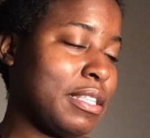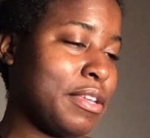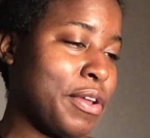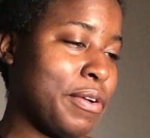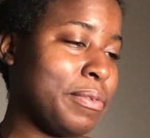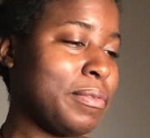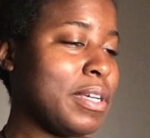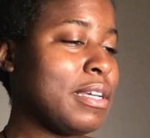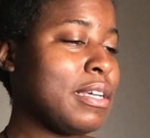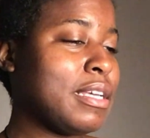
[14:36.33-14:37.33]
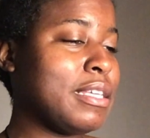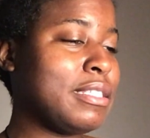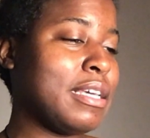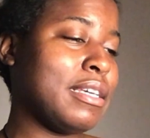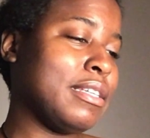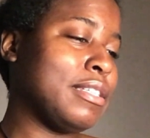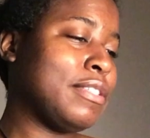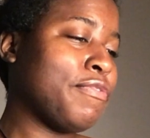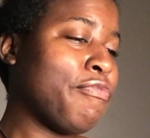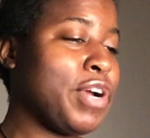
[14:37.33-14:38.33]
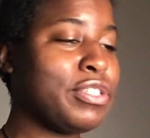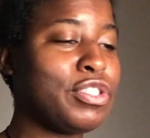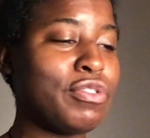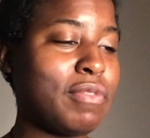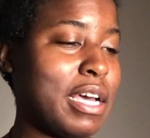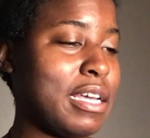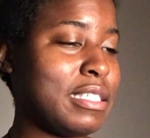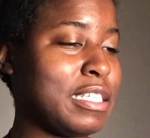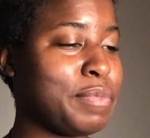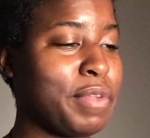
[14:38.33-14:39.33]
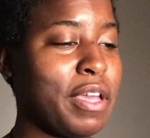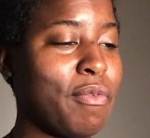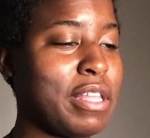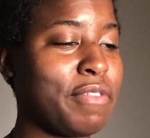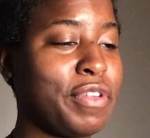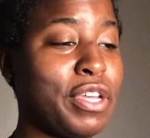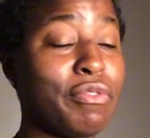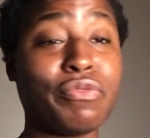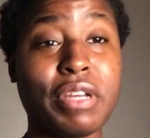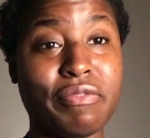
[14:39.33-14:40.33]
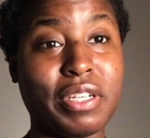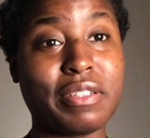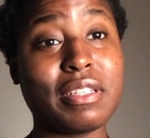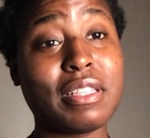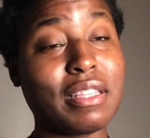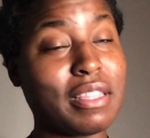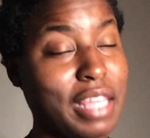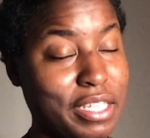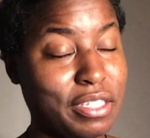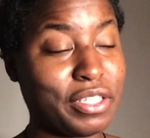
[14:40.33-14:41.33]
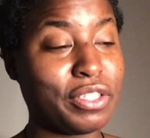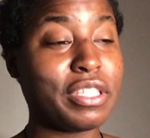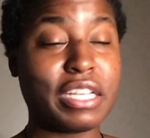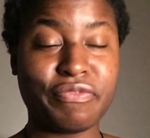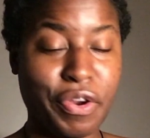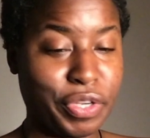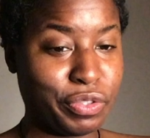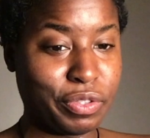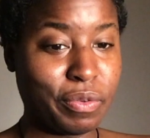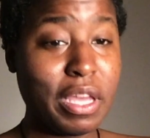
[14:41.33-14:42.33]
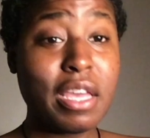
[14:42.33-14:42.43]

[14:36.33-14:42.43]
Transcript: it says first 2 lines and explain why the video is relevant. That's very true.